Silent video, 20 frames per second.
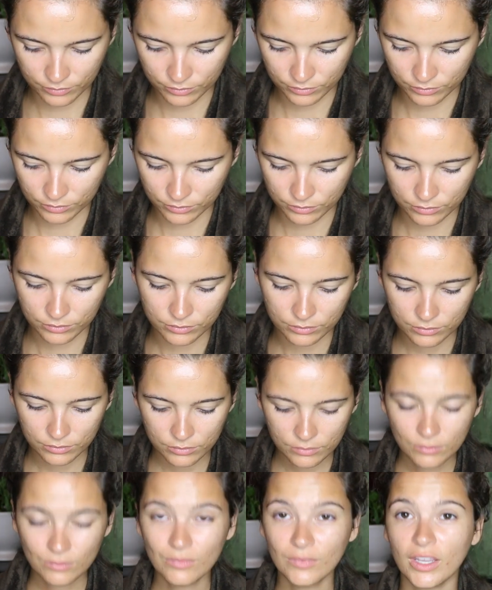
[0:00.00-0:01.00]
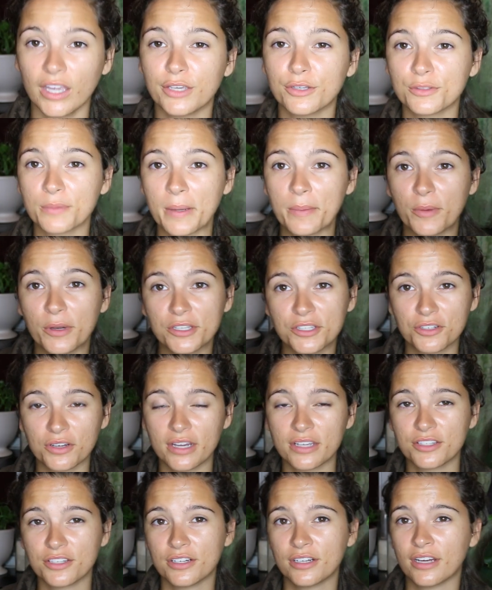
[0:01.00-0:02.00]
I use my
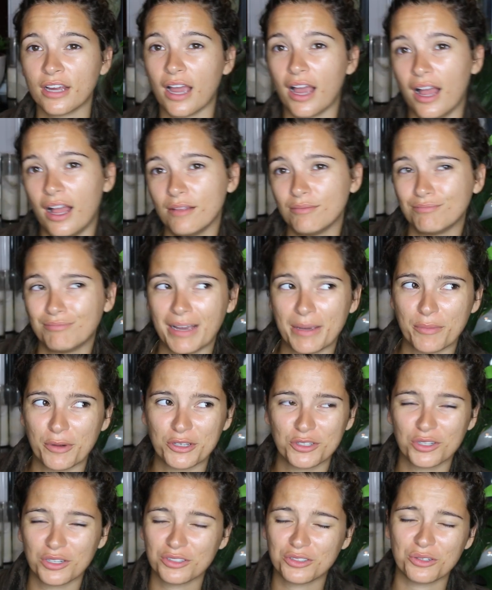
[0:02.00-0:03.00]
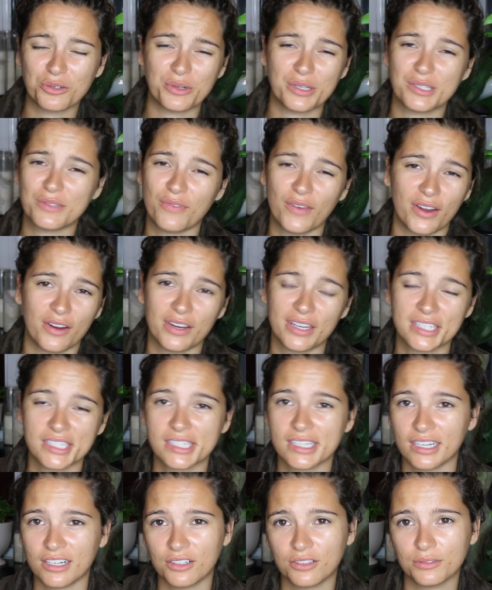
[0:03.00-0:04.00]
moisturizer. My moisturizer always
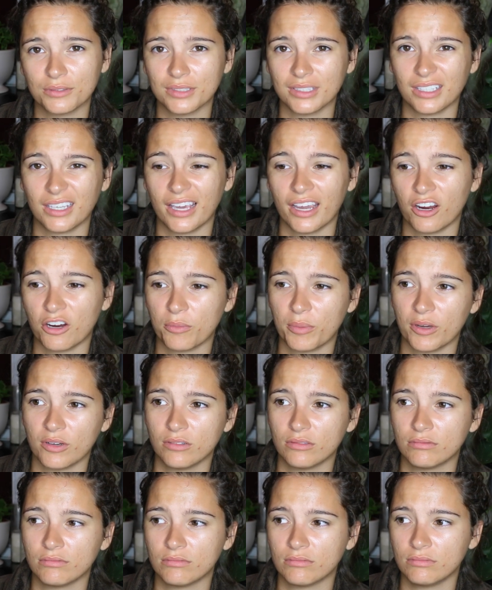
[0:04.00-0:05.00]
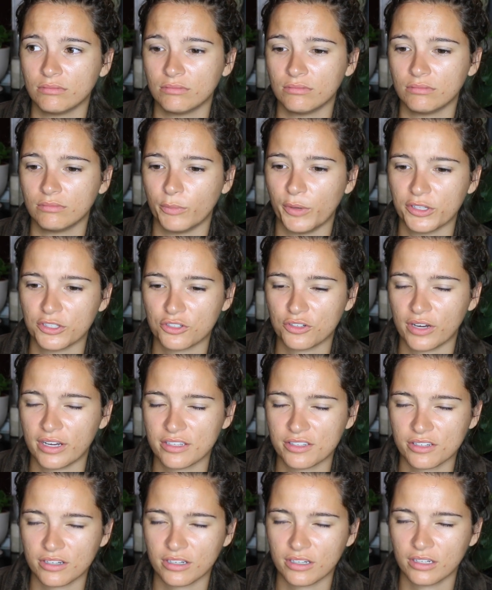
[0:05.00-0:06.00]
varies. I don't really care about
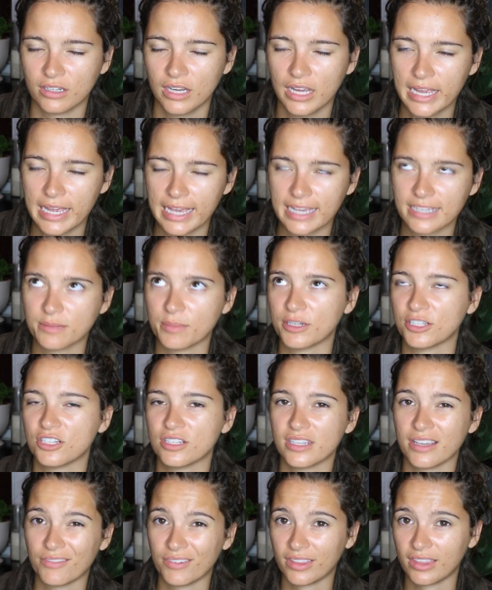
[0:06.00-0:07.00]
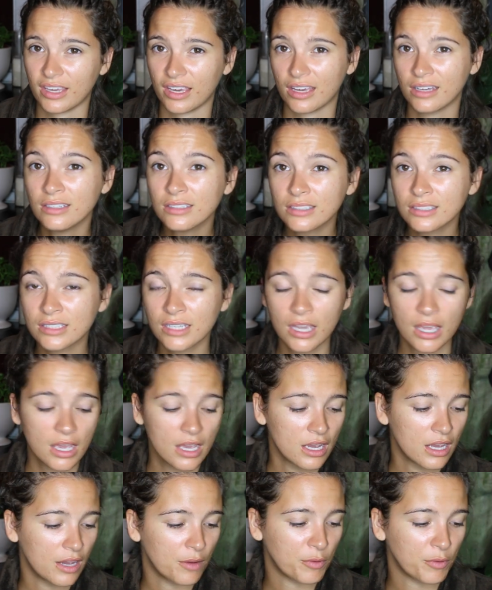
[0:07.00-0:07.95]
moisturizer as much as everything else.